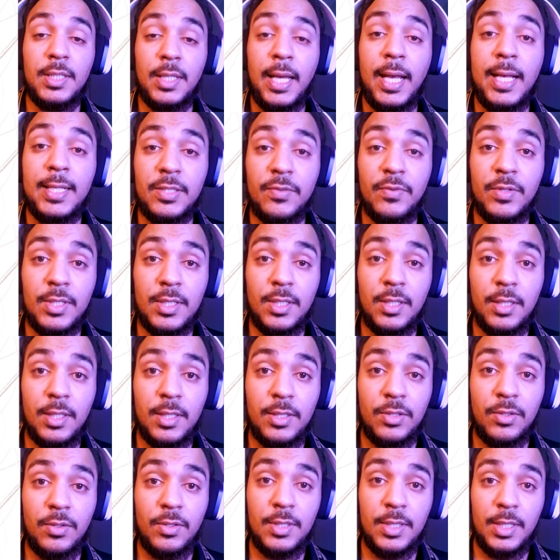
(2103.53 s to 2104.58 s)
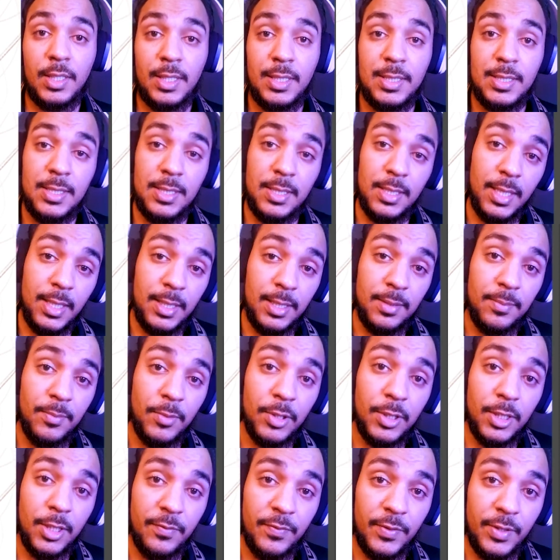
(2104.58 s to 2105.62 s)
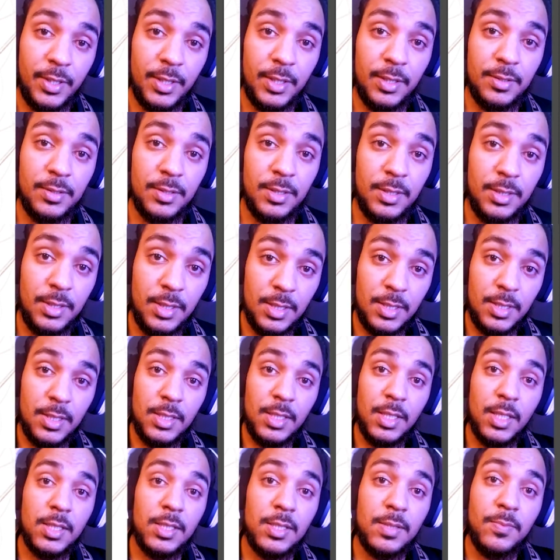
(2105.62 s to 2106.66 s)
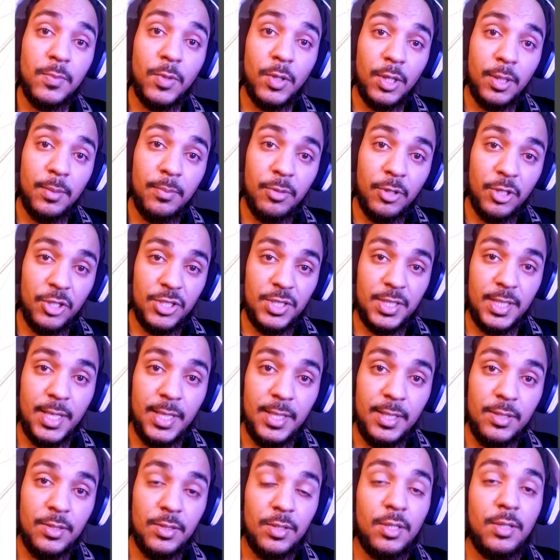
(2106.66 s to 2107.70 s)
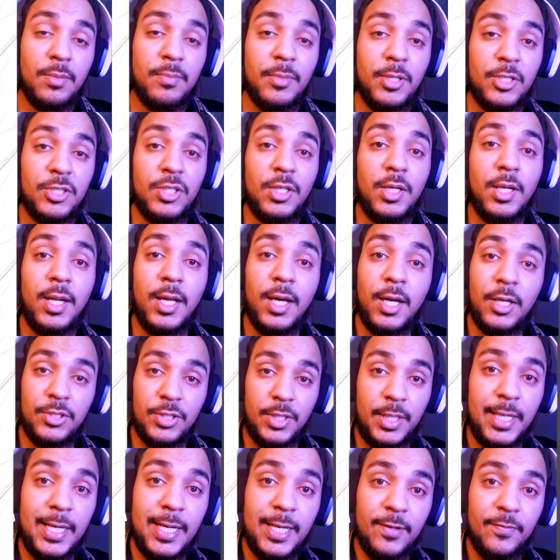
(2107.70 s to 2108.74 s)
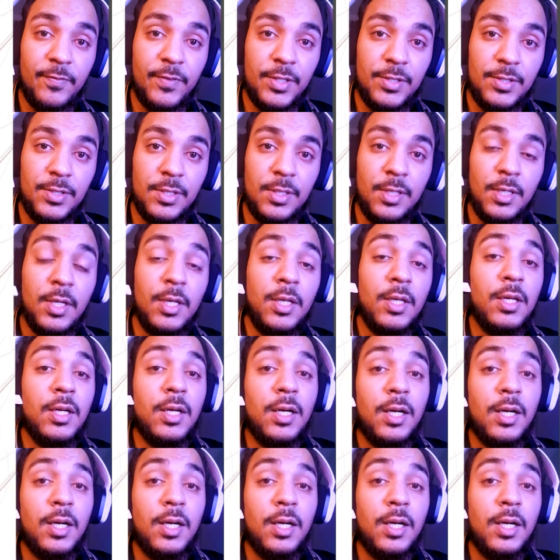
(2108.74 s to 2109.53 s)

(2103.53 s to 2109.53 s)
as a result it's going to get slightly more difficult to see a smaller brush size on a much larger canvas. A